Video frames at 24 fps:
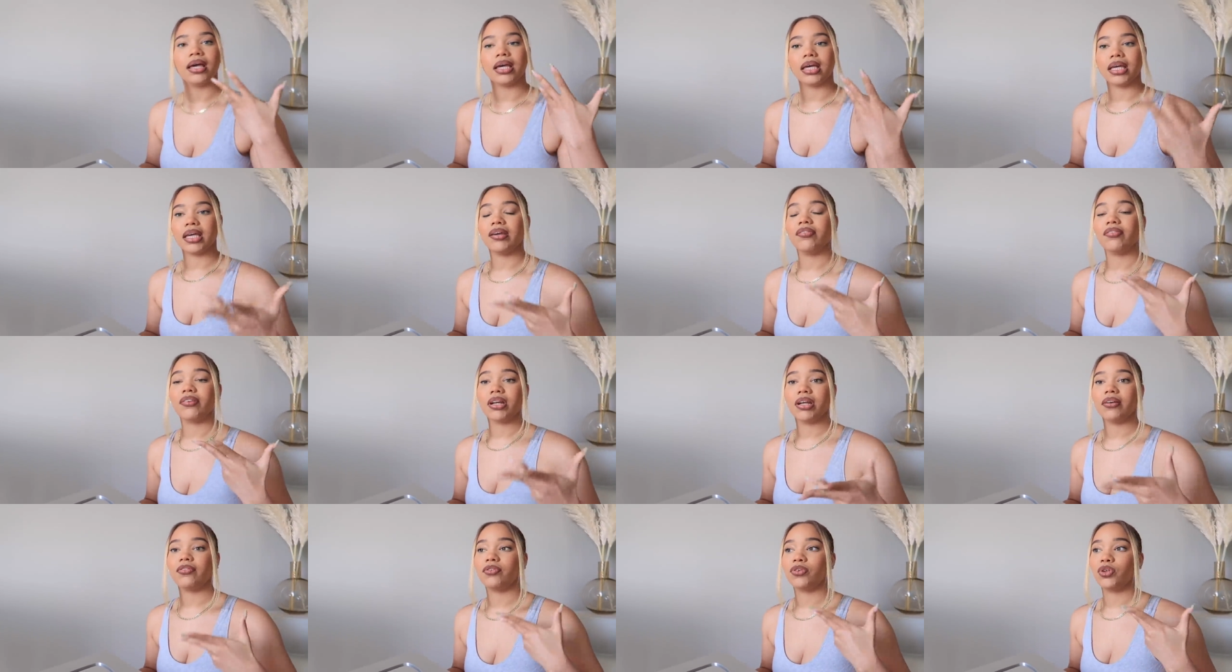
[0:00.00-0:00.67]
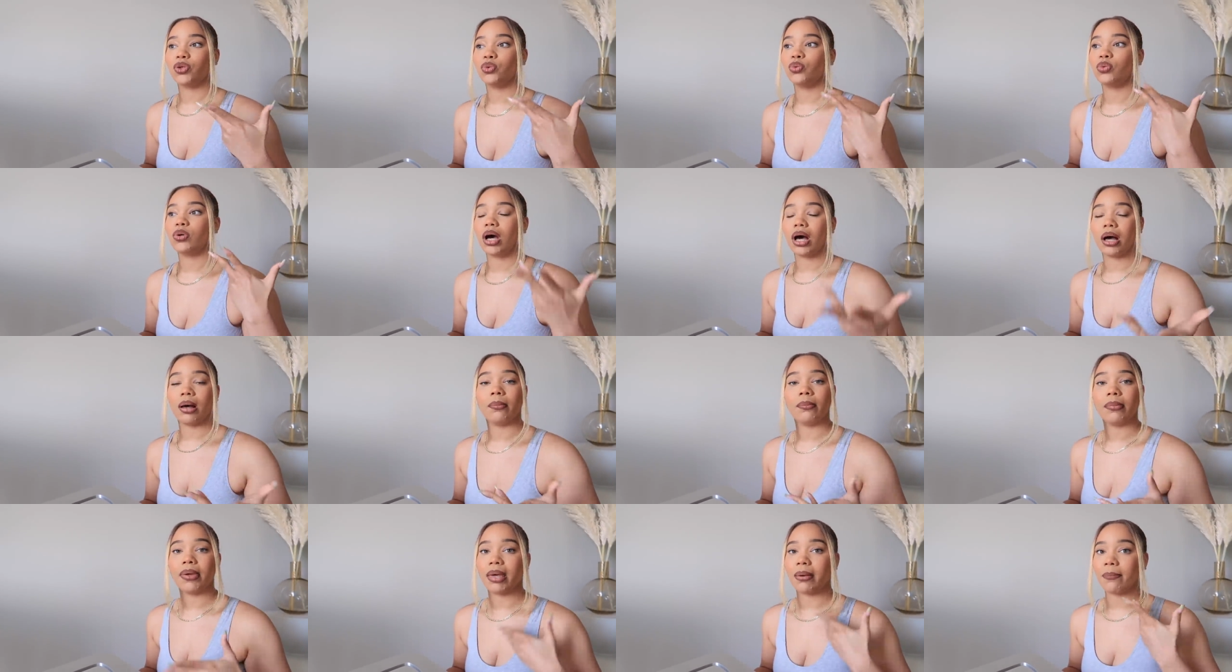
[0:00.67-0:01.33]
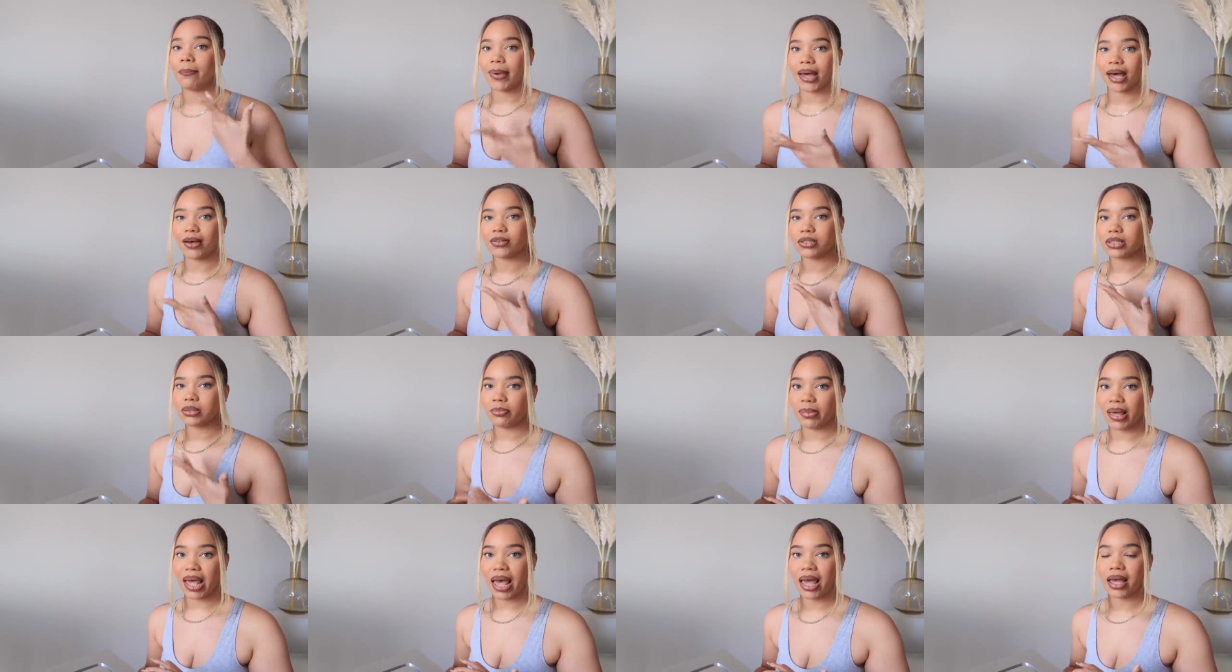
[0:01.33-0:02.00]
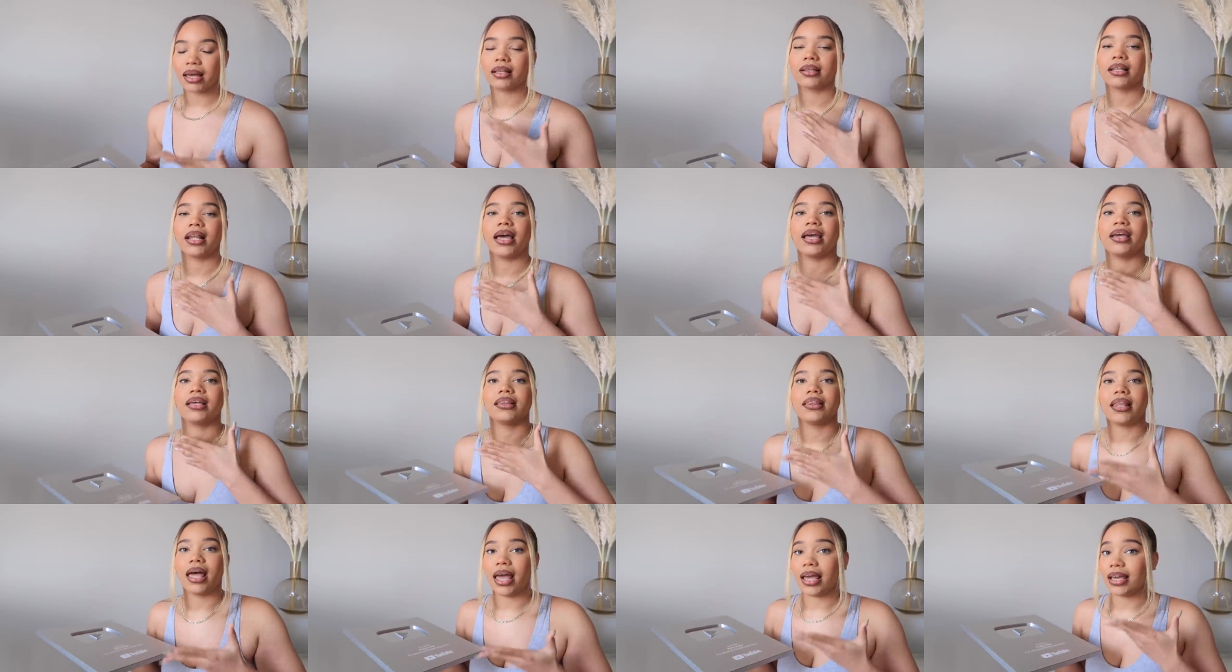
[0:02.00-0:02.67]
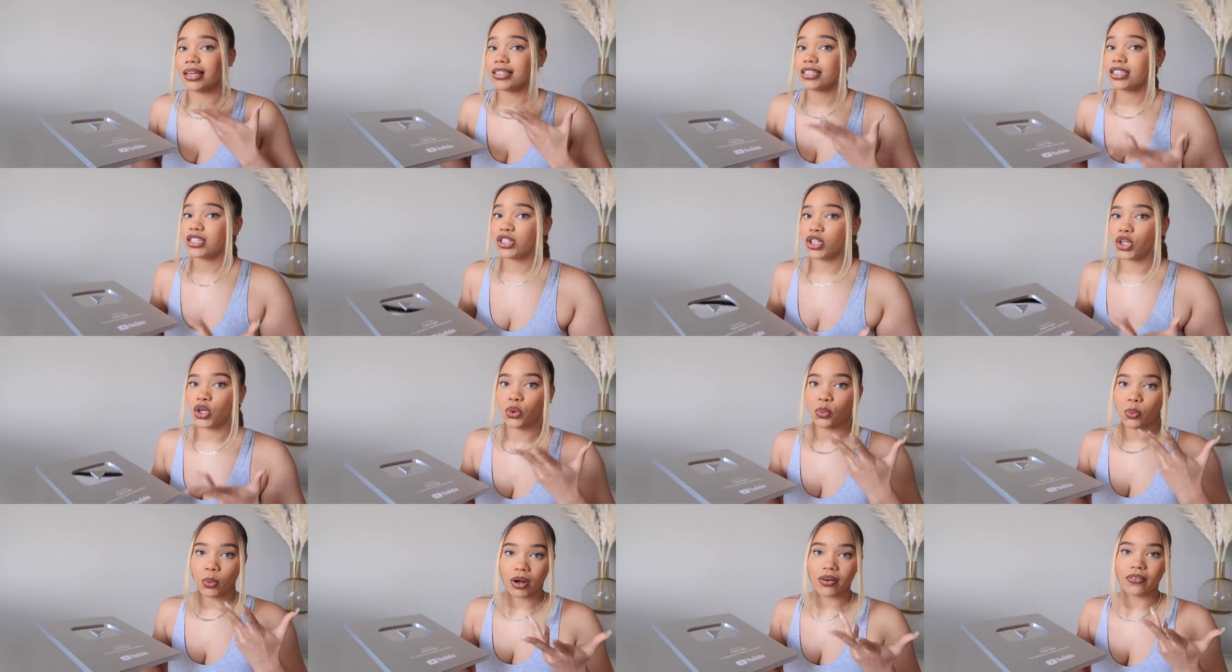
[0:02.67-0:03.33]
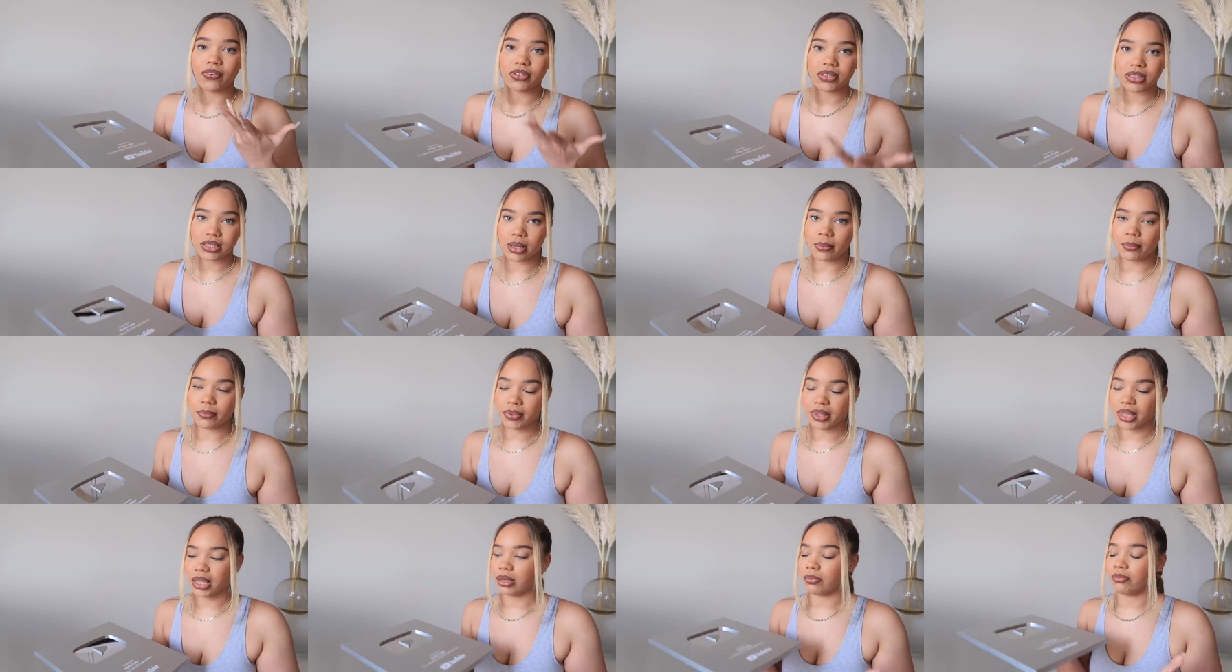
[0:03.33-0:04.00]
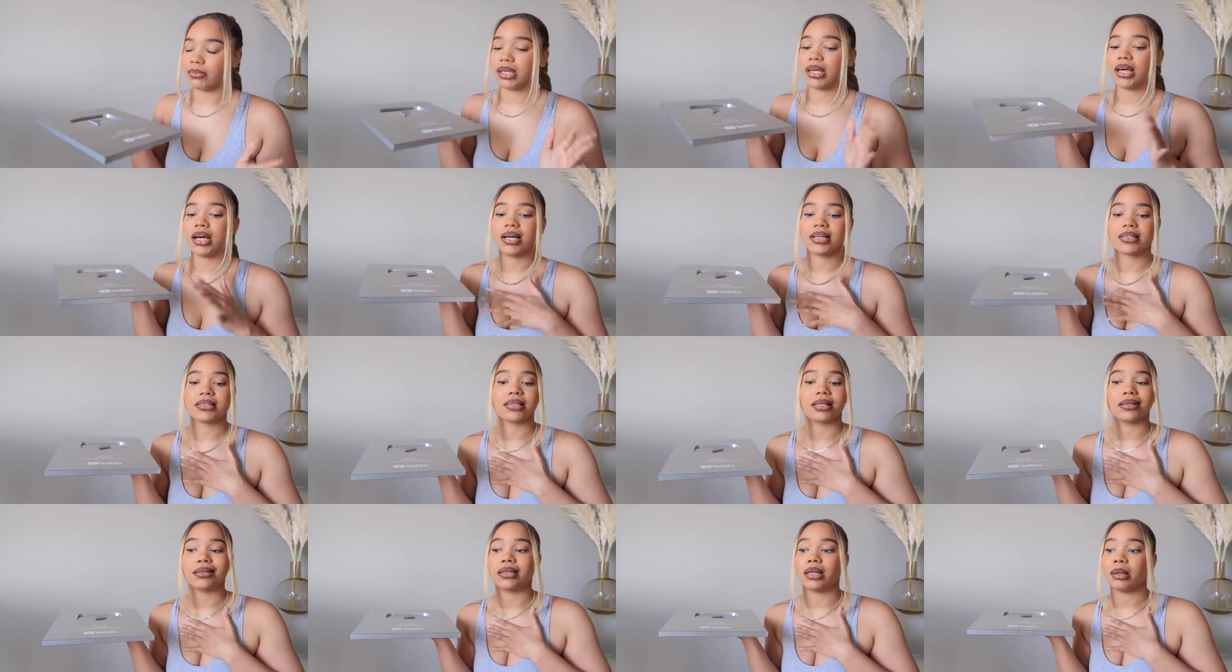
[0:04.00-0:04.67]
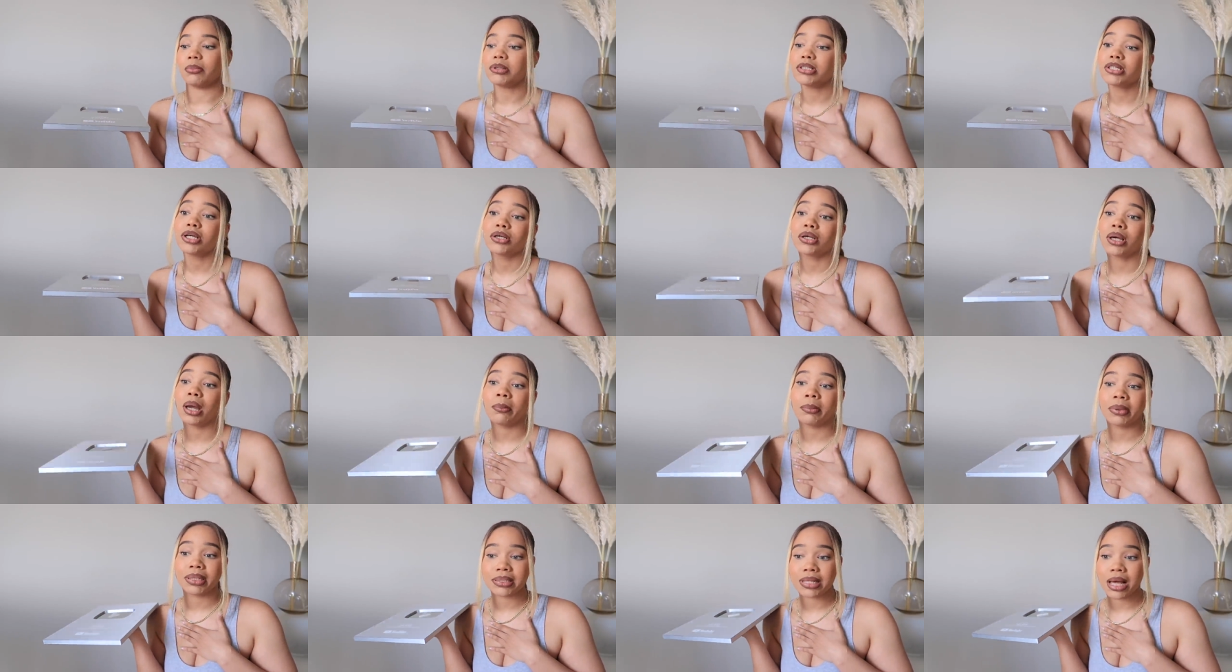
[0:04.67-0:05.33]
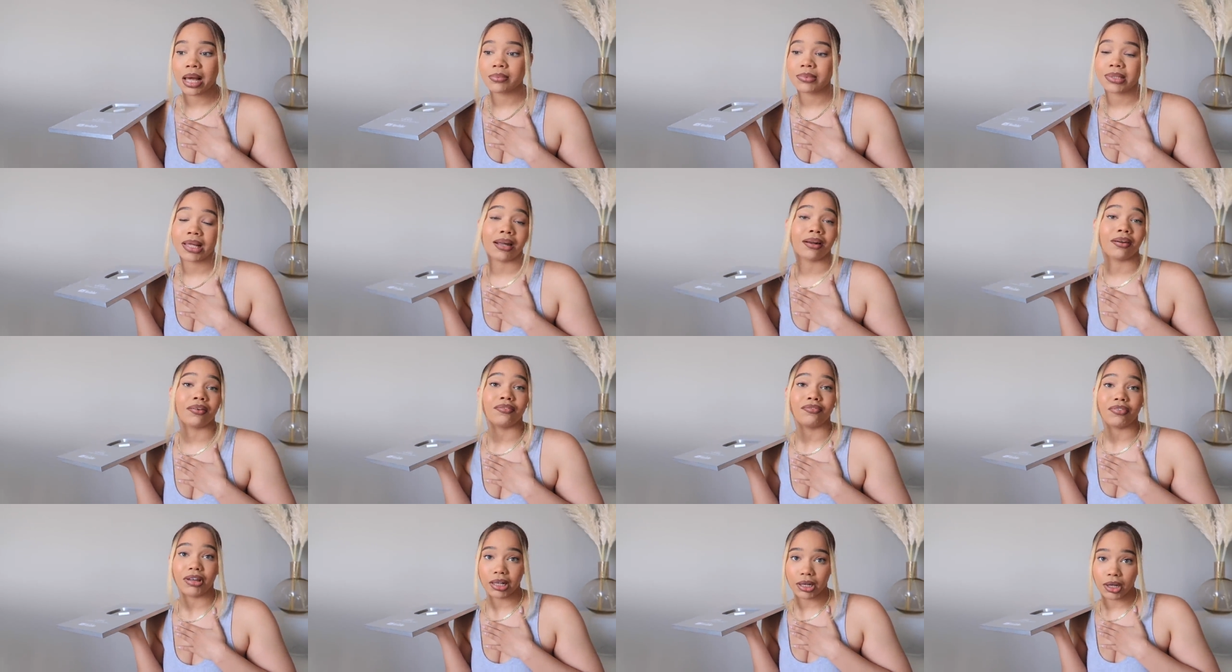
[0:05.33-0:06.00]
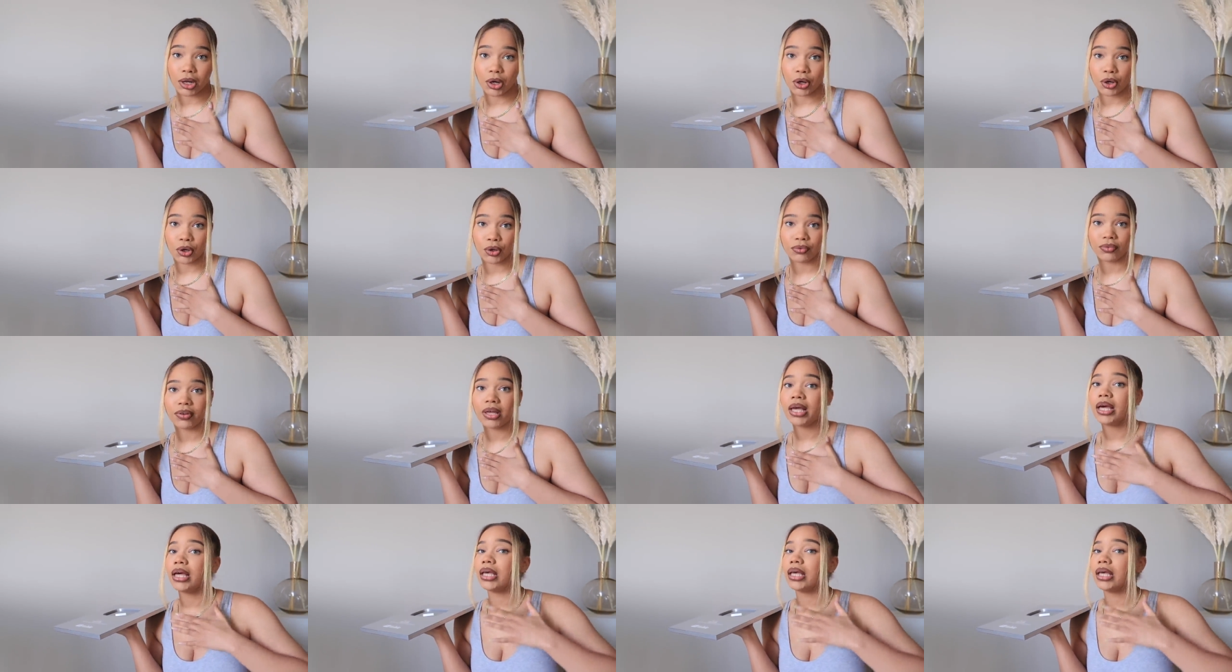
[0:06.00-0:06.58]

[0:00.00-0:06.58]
even if you come and bounce back like that is still worth something because let me tell you how many times i done fell off